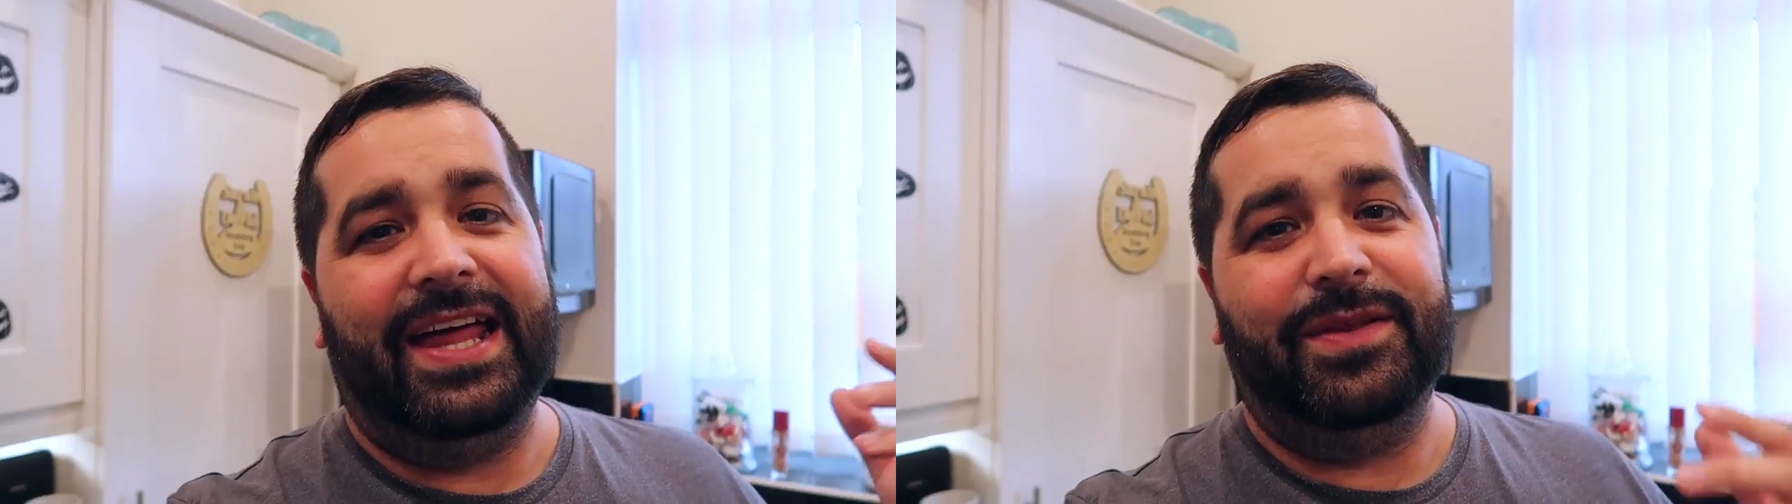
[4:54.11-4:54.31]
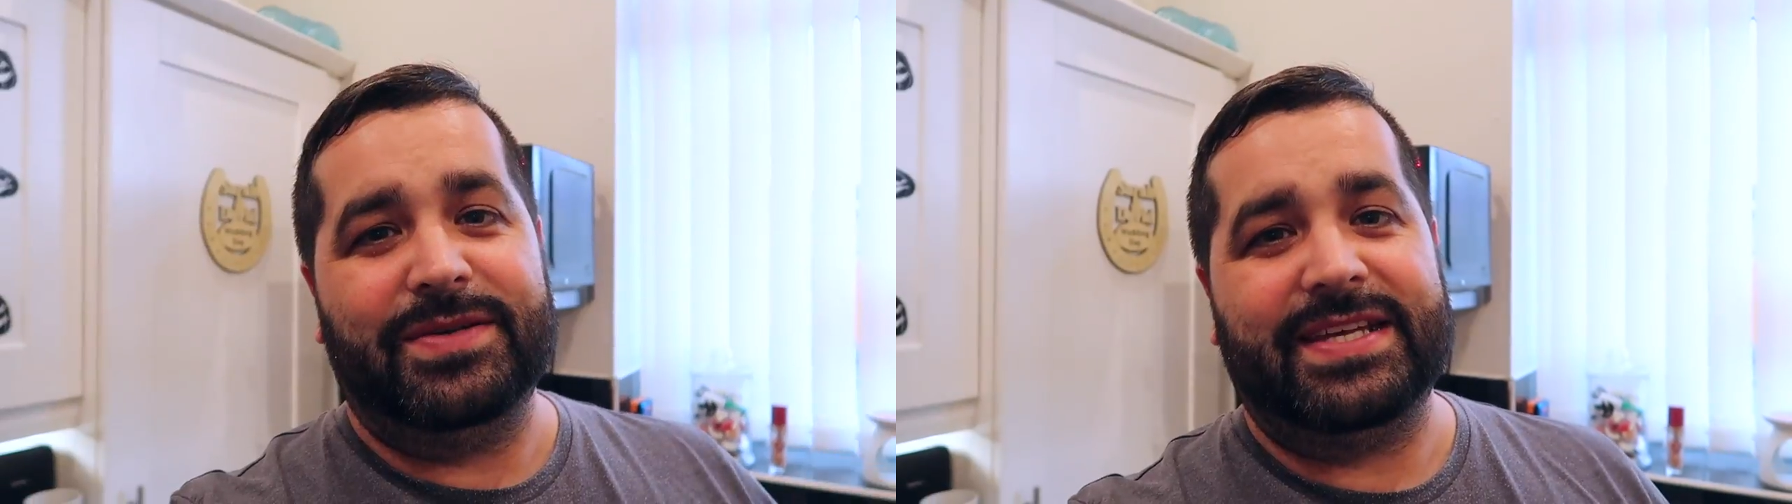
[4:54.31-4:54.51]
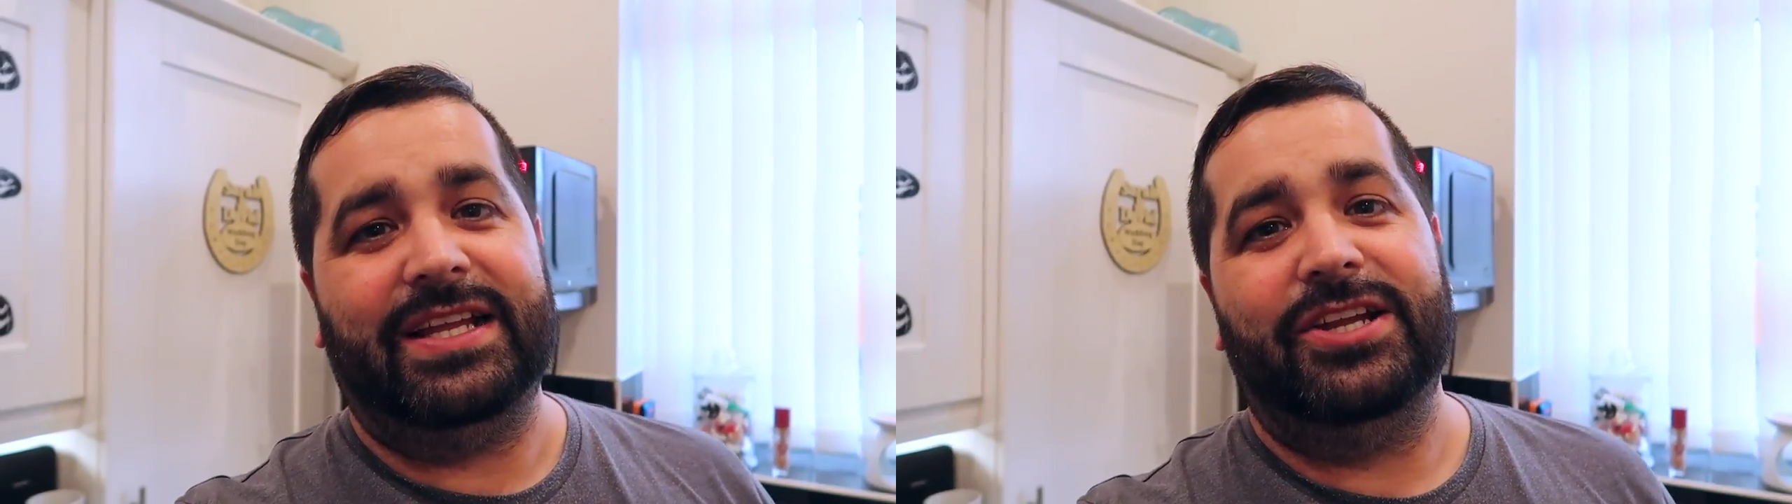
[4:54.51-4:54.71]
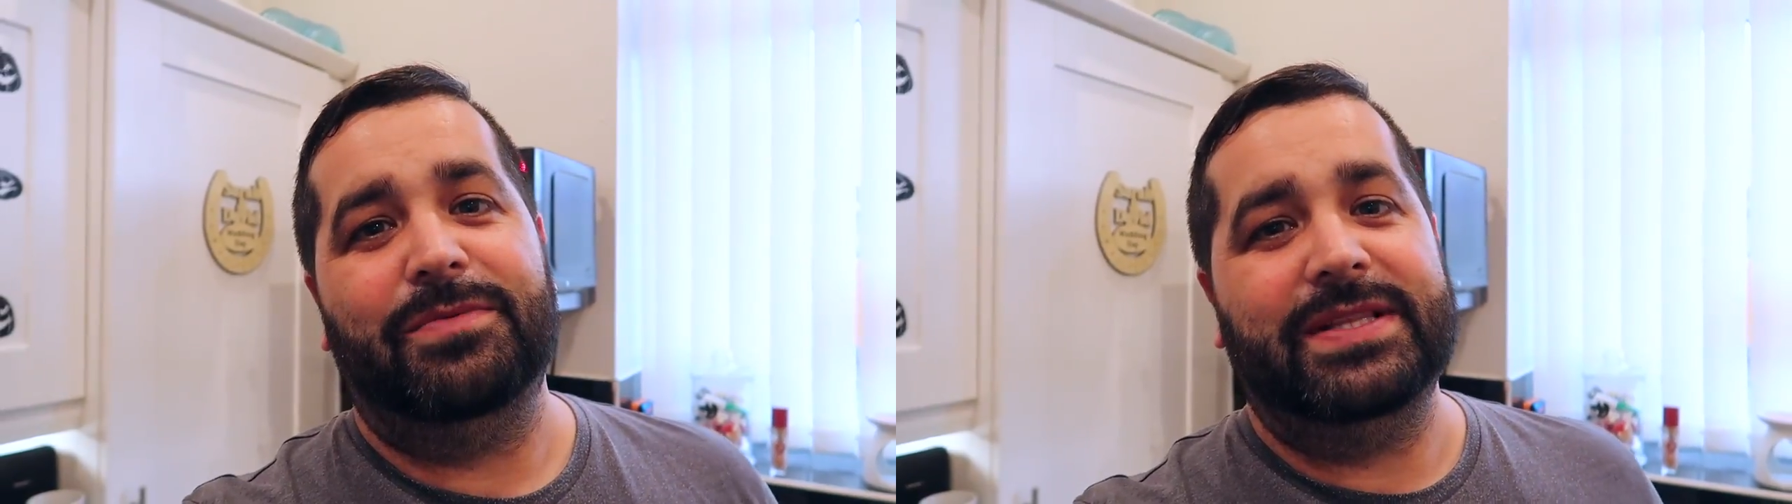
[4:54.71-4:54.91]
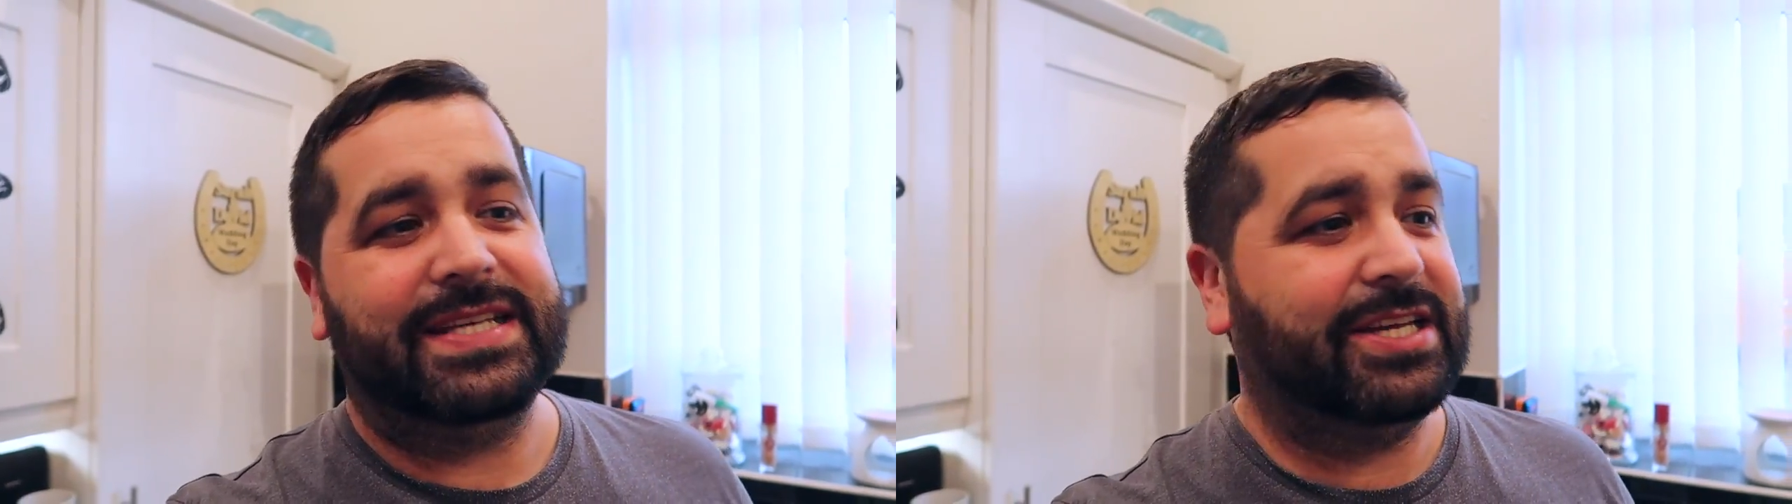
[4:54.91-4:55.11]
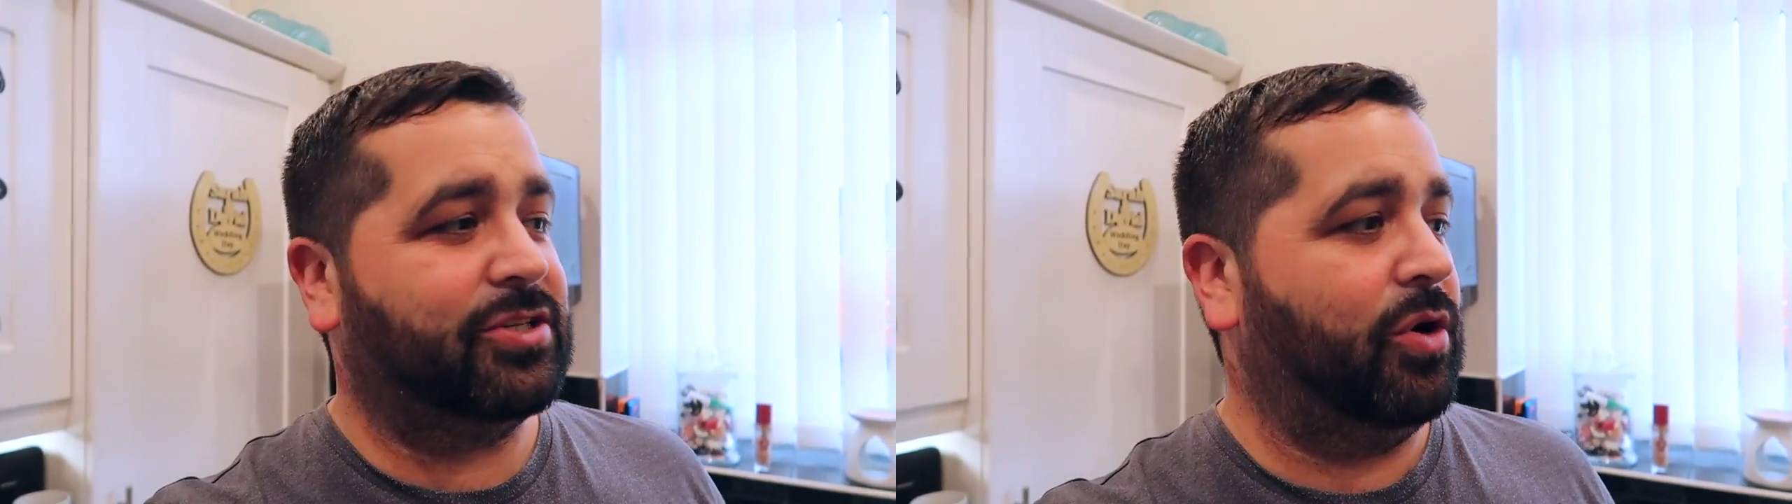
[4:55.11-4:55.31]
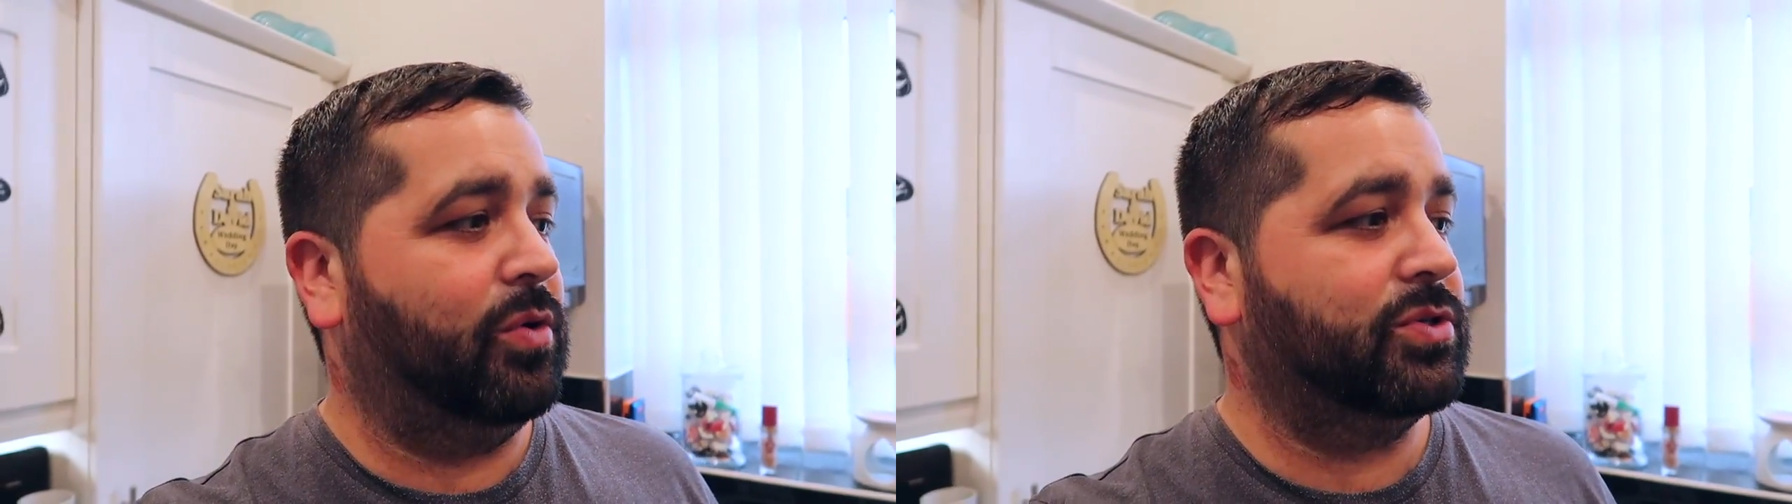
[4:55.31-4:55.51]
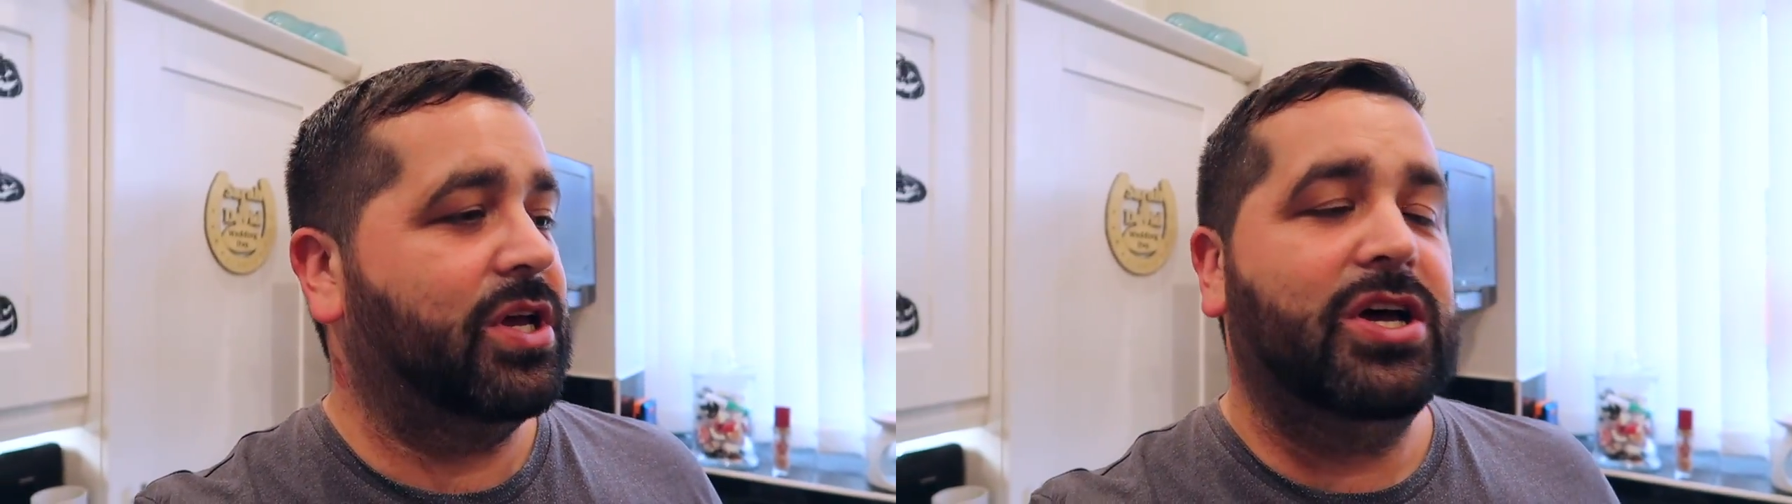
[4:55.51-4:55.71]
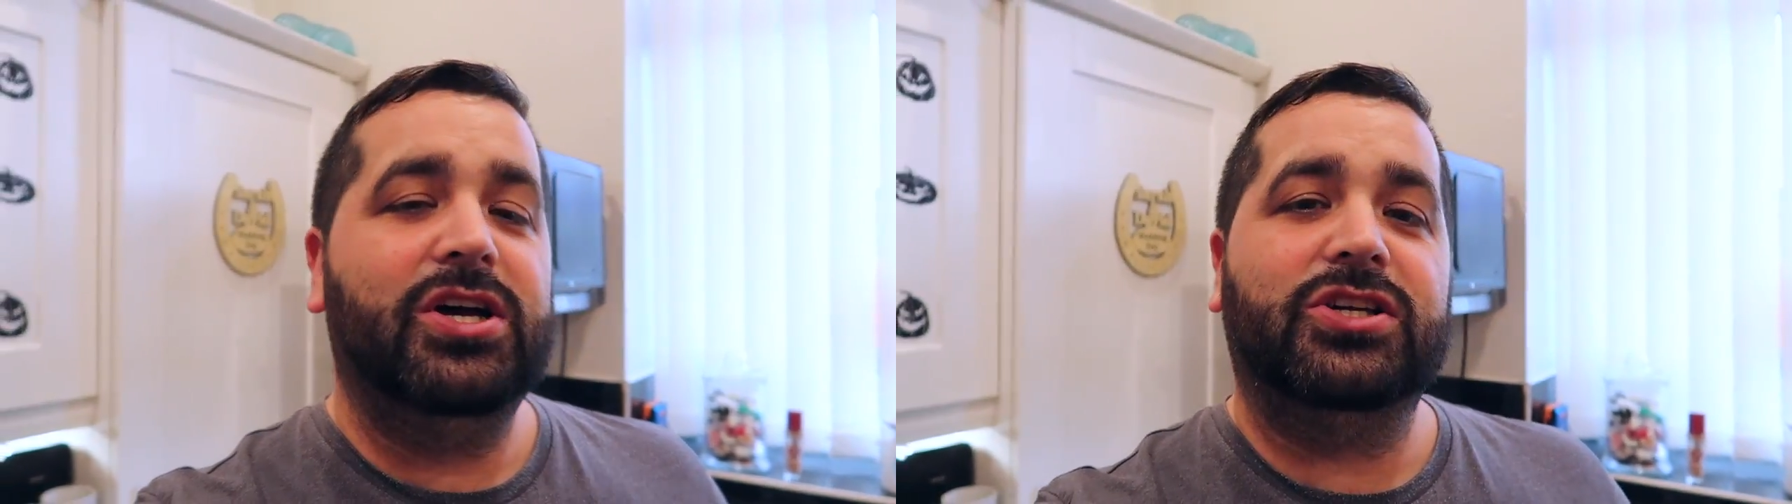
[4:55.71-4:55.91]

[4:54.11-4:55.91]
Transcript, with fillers: and they were selling them in Tesco's.